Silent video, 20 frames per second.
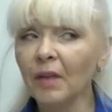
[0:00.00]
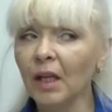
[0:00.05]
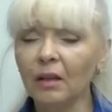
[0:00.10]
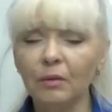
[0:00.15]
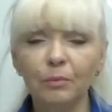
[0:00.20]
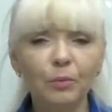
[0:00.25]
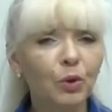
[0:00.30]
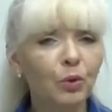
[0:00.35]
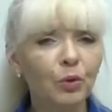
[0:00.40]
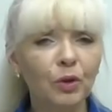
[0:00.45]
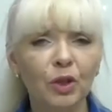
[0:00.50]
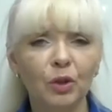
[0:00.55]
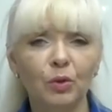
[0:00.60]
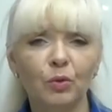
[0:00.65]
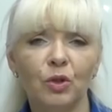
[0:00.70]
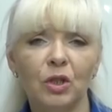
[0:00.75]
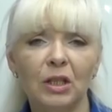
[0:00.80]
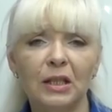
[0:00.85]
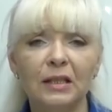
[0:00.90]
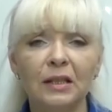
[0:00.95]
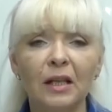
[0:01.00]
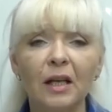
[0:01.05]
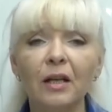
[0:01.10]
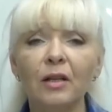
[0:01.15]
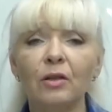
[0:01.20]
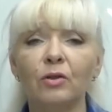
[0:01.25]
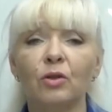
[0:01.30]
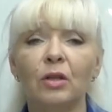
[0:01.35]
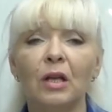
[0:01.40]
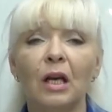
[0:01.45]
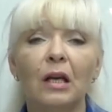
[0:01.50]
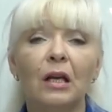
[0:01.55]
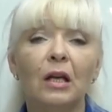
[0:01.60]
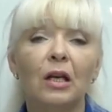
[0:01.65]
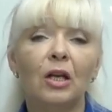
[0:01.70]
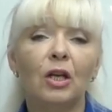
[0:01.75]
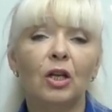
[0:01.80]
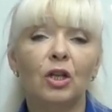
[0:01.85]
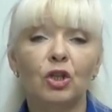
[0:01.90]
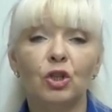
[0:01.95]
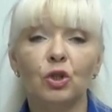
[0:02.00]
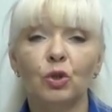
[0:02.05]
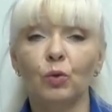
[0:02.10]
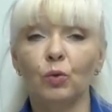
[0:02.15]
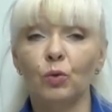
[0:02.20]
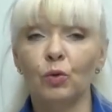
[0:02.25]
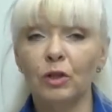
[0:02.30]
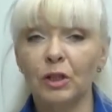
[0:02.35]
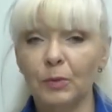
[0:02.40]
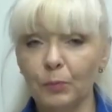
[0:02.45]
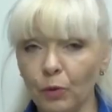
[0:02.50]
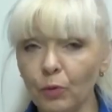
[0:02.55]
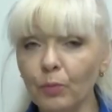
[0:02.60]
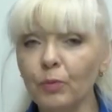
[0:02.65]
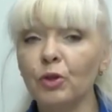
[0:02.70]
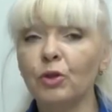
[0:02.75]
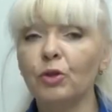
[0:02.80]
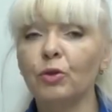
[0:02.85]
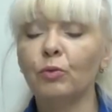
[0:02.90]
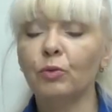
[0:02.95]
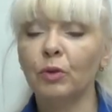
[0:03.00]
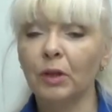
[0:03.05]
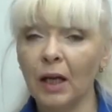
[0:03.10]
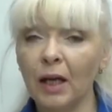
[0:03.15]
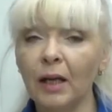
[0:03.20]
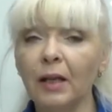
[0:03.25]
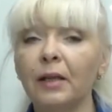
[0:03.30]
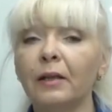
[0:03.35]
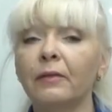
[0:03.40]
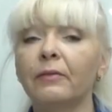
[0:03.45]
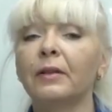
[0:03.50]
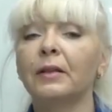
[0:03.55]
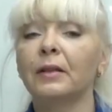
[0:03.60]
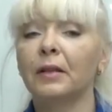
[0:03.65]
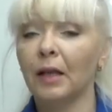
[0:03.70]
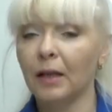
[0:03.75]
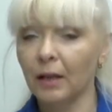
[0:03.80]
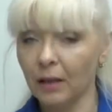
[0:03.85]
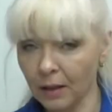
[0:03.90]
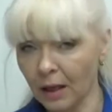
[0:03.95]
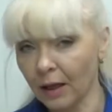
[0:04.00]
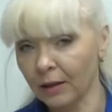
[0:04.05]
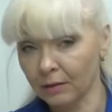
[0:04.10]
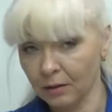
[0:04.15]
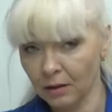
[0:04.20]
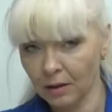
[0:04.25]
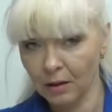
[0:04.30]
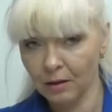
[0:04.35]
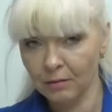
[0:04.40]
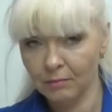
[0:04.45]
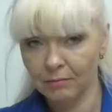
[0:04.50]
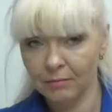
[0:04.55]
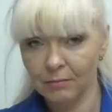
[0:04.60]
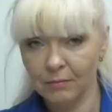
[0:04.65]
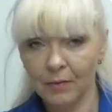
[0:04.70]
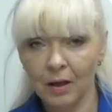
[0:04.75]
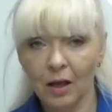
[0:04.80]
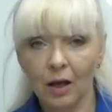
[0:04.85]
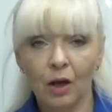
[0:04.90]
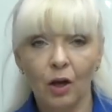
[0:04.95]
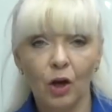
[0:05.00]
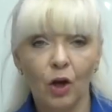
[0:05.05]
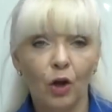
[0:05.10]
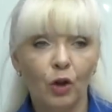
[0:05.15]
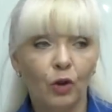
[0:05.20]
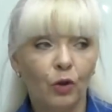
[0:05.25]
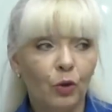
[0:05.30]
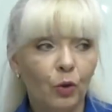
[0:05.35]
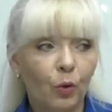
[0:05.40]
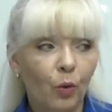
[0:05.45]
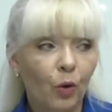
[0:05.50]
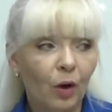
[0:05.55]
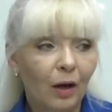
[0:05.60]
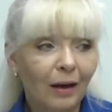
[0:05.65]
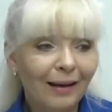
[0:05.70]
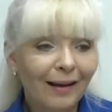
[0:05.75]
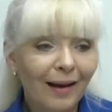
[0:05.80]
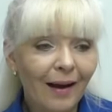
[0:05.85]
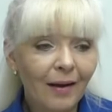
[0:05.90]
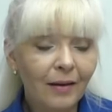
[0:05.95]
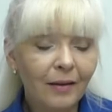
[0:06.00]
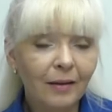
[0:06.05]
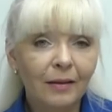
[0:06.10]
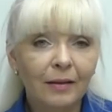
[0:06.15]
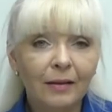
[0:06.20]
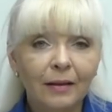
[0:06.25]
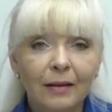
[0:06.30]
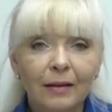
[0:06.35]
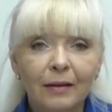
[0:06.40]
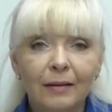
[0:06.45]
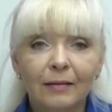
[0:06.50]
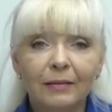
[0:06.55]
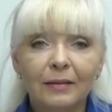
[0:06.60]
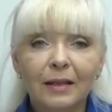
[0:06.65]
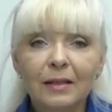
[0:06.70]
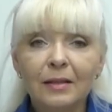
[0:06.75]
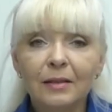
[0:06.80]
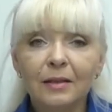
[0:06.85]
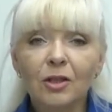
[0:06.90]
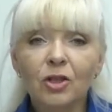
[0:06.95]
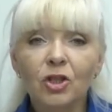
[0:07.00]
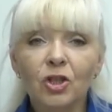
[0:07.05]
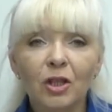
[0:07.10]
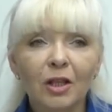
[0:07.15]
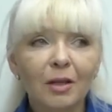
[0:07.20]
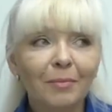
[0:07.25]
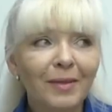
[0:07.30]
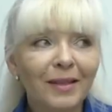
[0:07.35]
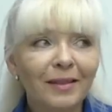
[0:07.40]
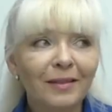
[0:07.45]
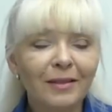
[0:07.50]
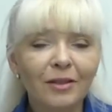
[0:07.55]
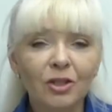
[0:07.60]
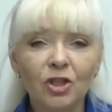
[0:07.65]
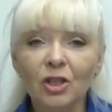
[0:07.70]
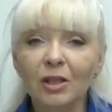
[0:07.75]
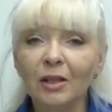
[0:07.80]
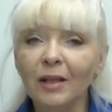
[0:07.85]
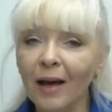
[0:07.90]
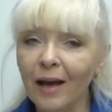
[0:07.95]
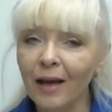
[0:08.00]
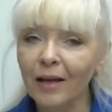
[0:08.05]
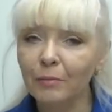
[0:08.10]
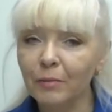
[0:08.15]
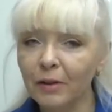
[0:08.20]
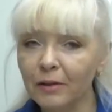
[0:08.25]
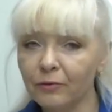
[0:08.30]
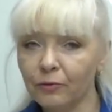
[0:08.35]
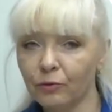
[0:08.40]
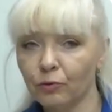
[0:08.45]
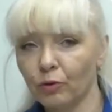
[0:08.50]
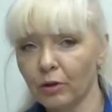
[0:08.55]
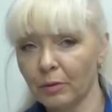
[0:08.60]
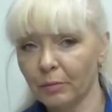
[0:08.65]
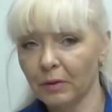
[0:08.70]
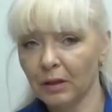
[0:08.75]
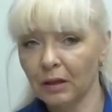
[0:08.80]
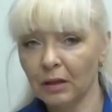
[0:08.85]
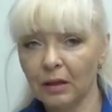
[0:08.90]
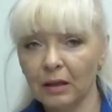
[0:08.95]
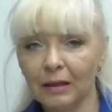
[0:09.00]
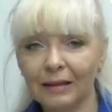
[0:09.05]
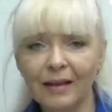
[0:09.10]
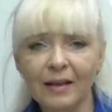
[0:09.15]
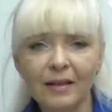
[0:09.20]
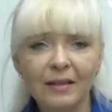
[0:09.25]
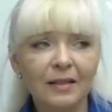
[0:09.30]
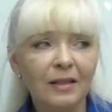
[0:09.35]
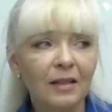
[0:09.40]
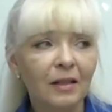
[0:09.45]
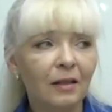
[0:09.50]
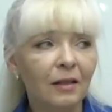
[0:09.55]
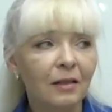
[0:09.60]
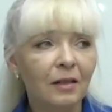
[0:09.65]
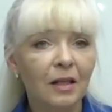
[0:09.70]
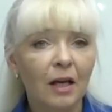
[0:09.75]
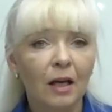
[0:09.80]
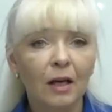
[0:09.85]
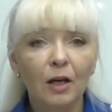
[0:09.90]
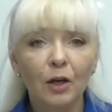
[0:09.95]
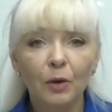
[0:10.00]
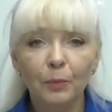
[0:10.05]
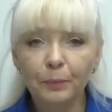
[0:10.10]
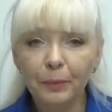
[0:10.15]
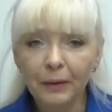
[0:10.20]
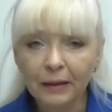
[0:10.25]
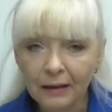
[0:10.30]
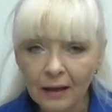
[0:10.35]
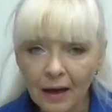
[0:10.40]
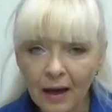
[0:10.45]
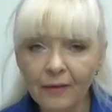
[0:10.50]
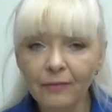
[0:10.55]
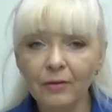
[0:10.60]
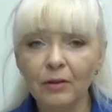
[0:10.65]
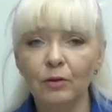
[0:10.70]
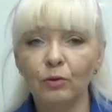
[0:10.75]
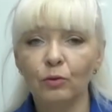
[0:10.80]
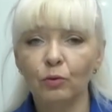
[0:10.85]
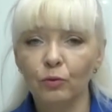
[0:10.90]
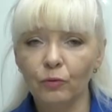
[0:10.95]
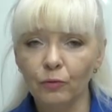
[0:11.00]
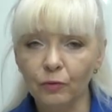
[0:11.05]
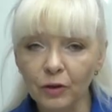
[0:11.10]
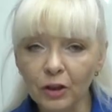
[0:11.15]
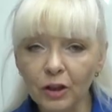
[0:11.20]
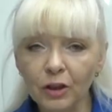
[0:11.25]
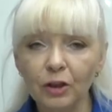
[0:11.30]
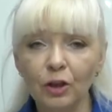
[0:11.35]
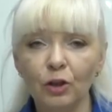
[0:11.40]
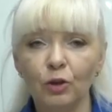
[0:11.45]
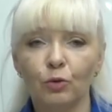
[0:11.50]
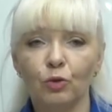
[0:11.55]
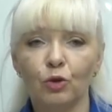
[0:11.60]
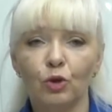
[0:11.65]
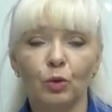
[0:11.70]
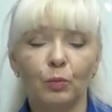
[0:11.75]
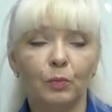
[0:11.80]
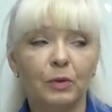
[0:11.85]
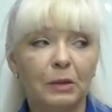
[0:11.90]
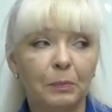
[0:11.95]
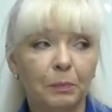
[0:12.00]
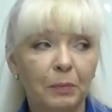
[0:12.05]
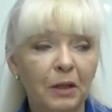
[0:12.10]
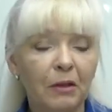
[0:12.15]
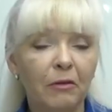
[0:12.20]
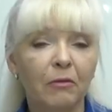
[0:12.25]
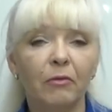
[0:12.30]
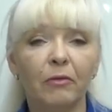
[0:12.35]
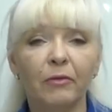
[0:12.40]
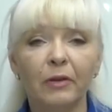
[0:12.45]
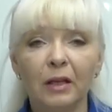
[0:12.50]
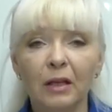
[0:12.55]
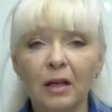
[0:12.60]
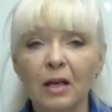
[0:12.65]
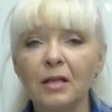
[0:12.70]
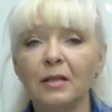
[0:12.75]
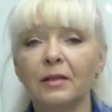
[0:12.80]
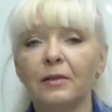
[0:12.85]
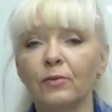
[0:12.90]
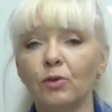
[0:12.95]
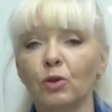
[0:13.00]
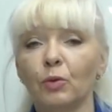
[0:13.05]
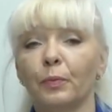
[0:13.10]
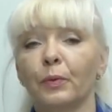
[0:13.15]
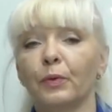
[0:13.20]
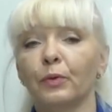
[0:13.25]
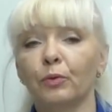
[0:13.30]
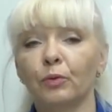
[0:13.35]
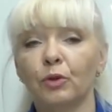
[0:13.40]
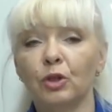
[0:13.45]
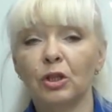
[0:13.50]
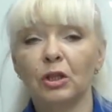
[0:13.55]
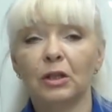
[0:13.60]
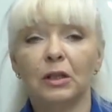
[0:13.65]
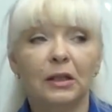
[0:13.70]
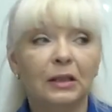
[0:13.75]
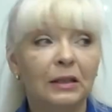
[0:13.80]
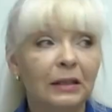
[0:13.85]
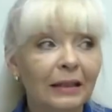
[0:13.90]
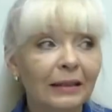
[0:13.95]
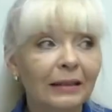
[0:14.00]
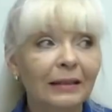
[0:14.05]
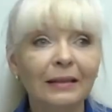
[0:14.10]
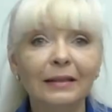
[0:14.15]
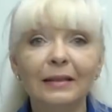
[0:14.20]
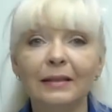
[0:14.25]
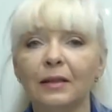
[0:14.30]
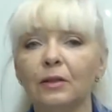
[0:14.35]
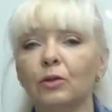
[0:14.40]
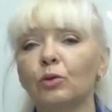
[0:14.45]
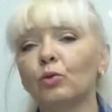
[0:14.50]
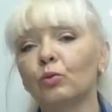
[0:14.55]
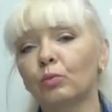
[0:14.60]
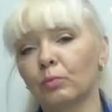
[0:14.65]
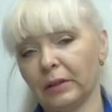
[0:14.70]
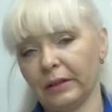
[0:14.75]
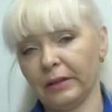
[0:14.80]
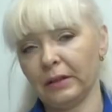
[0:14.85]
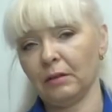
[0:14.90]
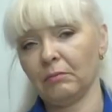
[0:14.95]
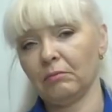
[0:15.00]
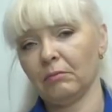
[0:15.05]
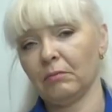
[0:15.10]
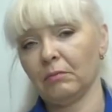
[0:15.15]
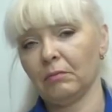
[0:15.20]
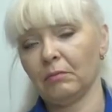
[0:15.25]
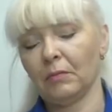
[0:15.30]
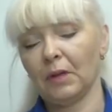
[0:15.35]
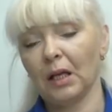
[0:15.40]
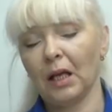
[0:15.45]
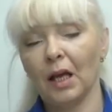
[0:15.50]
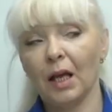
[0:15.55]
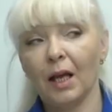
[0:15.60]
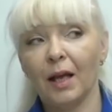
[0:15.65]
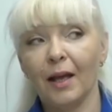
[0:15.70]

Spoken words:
Many people already know that such fullness at the waistline can be achieved with paddings. How to achieve the desired shape of a skirt, and how to make the right pattern so that everything turned out as planned from a first attempt.